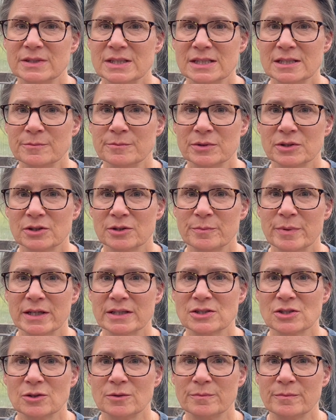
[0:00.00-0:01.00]
simpler
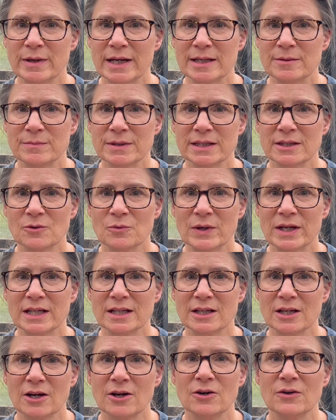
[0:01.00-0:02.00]
puzzle might be the way
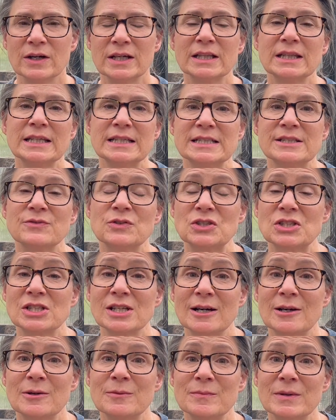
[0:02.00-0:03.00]
to go, at least for
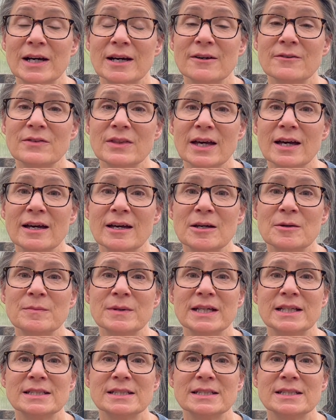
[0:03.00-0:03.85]
some of them,